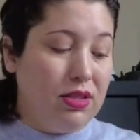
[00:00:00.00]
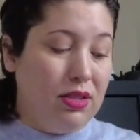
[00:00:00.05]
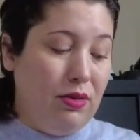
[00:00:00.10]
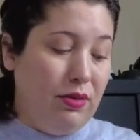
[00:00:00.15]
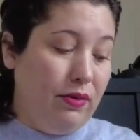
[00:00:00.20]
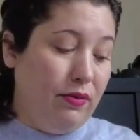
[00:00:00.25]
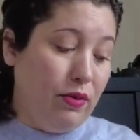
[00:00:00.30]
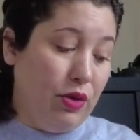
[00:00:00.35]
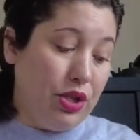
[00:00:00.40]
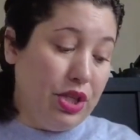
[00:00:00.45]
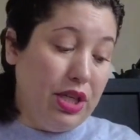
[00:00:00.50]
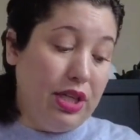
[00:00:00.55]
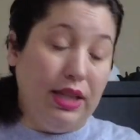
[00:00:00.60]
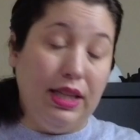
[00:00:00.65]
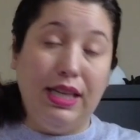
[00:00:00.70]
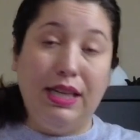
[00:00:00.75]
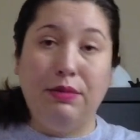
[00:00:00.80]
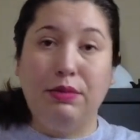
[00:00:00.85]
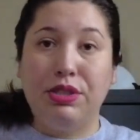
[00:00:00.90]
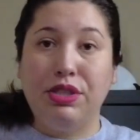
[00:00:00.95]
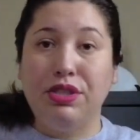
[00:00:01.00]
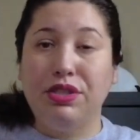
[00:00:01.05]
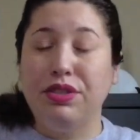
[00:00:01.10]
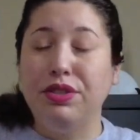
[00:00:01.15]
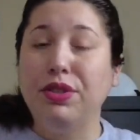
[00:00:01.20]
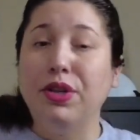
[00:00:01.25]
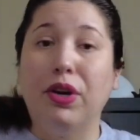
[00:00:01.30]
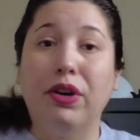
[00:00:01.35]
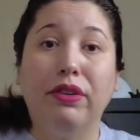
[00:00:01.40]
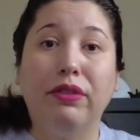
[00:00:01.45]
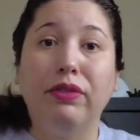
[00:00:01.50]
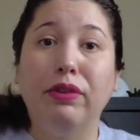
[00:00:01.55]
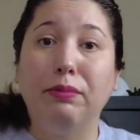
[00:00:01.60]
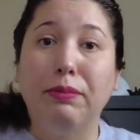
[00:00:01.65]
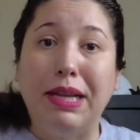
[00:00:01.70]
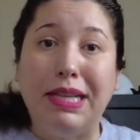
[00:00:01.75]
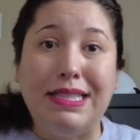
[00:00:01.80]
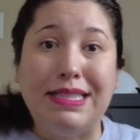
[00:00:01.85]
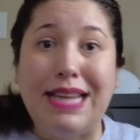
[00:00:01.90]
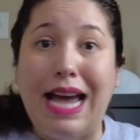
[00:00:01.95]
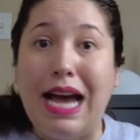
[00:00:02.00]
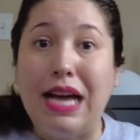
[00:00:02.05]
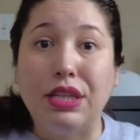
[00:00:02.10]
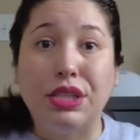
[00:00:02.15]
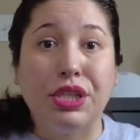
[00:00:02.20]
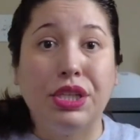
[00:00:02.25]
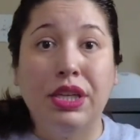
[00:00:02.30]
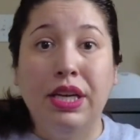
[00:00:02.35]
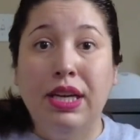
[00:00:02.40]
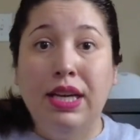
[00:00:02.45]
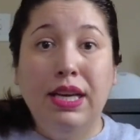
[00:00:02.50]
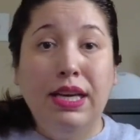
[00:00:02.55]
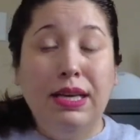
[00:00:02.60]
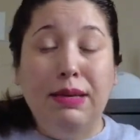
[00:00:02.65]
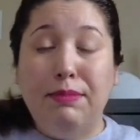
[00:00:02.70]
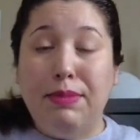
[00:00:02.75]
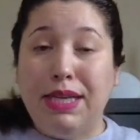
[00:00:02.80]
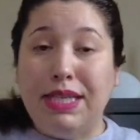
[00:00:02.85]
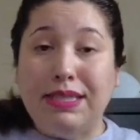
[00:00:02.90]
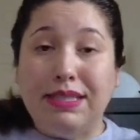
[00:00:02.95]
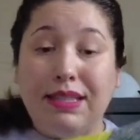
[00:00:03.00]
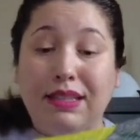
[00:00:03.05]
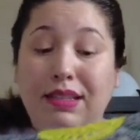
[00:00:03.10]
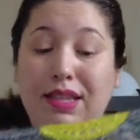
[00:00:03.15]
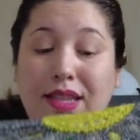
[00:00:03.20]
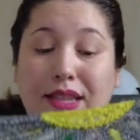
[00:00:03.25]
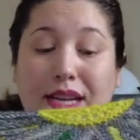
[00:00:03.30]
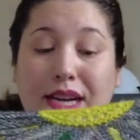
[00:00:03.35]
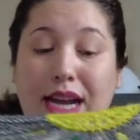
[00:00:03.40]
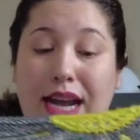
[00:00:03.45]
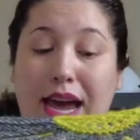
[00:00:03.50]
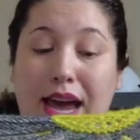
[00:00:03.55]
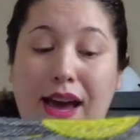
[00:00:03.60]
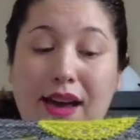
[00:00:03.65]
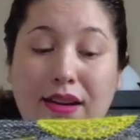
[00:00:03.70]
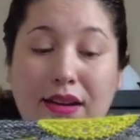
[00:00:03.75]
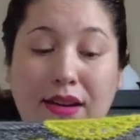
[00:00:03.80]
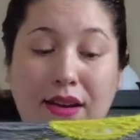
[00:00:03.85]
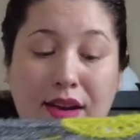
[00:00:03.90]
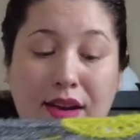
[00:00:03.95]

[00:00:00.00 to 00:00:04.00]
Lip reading: So unfortunately, it was just a yarn from my stash, basically, that I had.